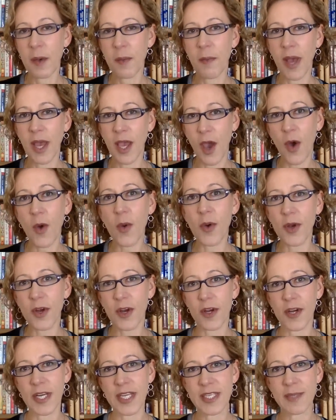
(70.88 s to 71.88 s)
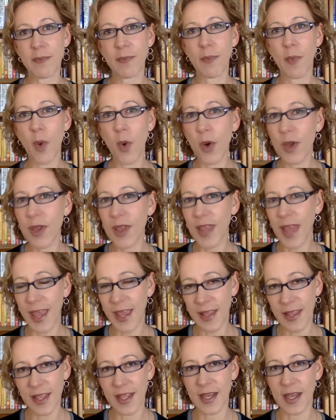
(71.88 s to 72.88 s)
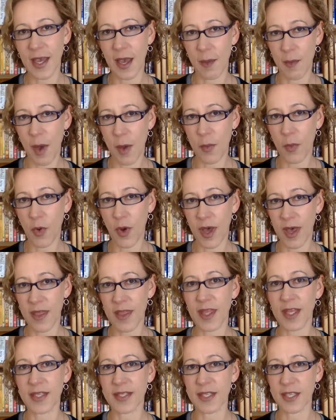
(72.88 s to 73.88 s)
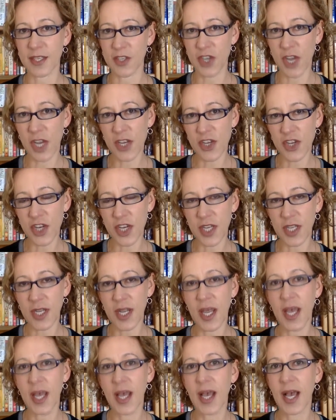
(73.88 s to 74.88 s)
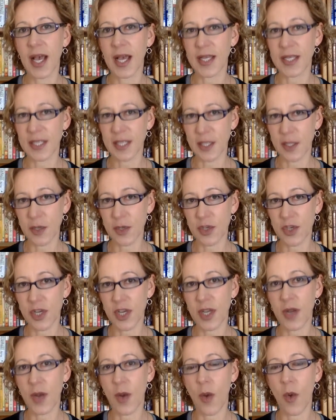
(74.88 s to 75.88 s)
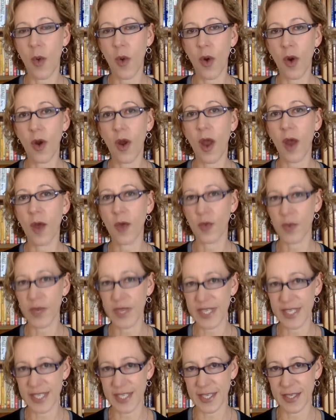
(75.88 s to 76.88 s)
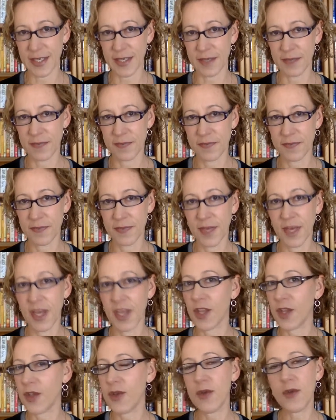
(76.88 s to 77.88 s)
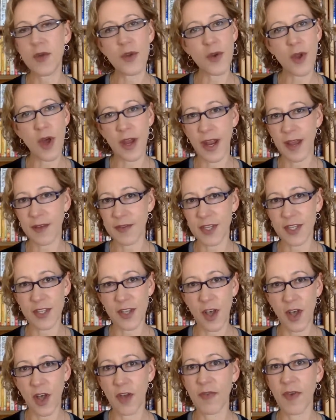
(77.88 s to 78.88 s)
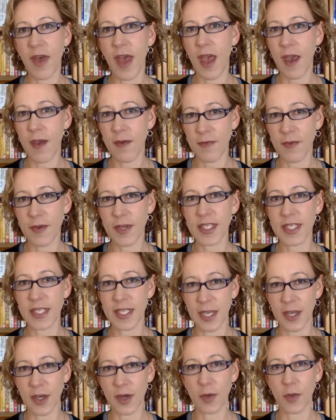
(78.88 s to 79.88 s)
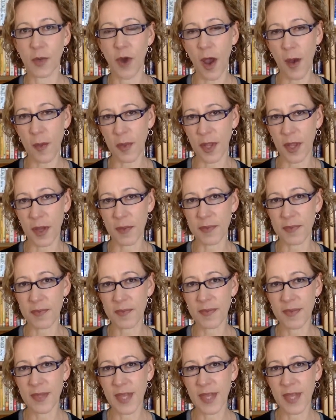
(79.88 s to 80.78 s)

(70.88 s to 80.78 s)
my coworker is more likely to come up with a suggestion, a solution, or a reason. You do not have to solve every single problem.